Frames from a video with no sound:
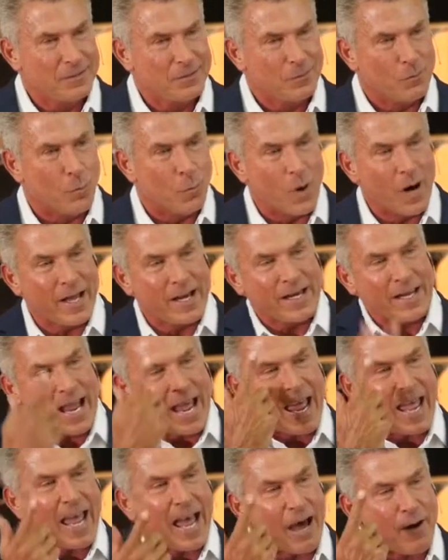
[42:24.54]
One
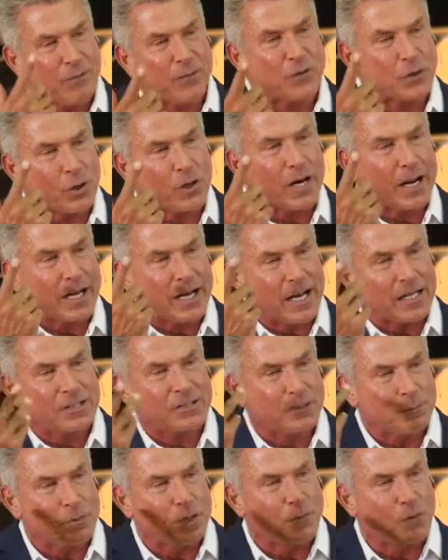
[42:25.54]
day after I got
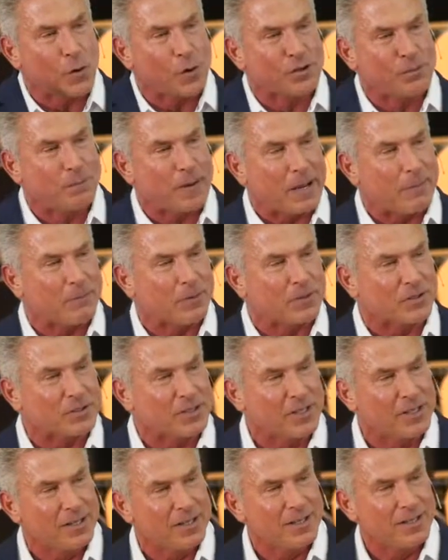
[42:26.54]
some divorce papers.